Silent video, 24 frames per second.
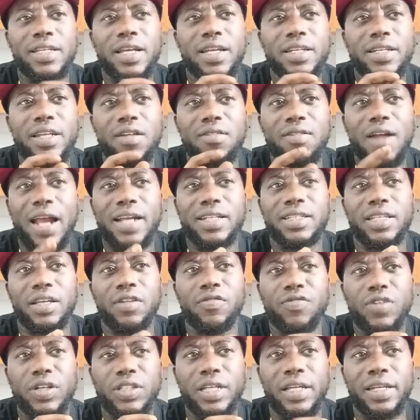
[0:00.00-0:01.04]
yet the right thing
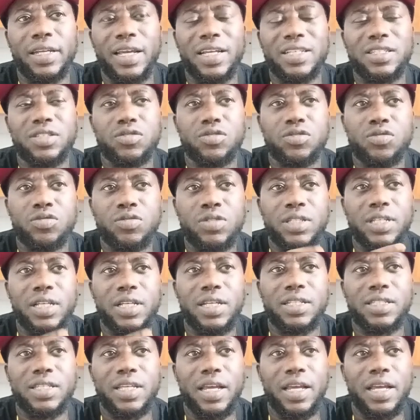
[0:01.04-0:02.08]
for the nurse to
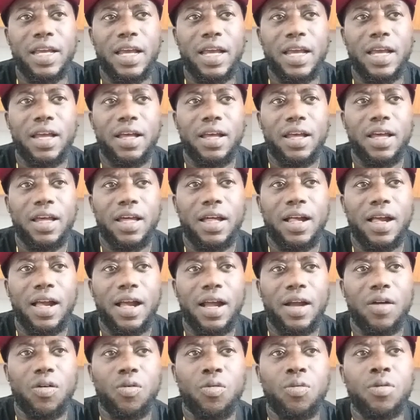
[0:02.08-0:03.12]
say,
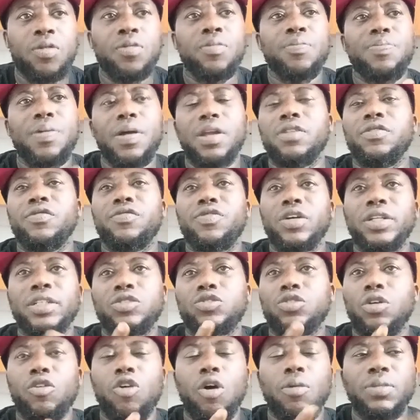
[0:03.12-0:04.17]
penny phone
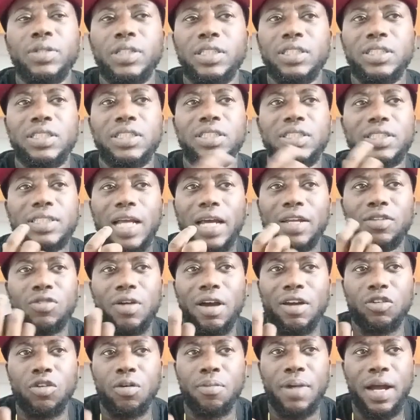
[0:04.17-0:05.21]
is or with this kind
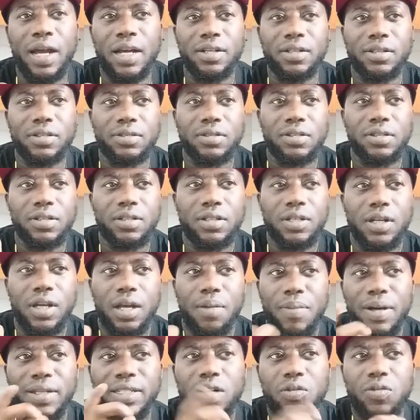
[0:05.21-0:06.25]
of normal.
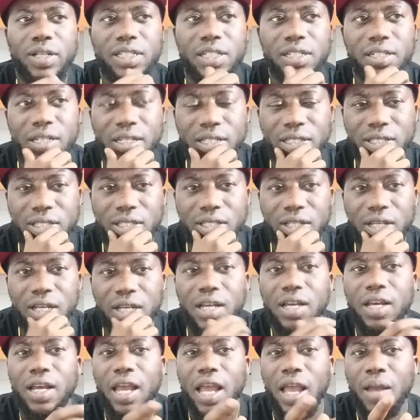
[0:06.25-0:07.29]
But the question is,
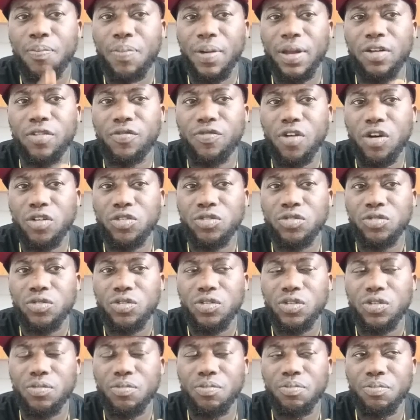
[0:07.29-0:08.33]
and penny phone,
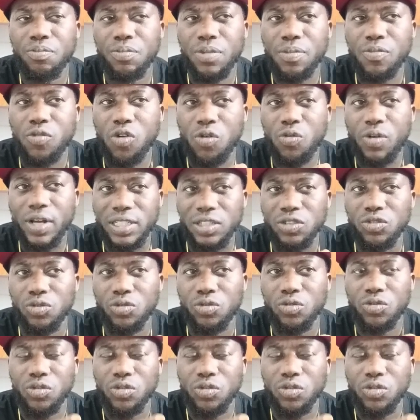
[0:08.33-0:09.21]
me more question,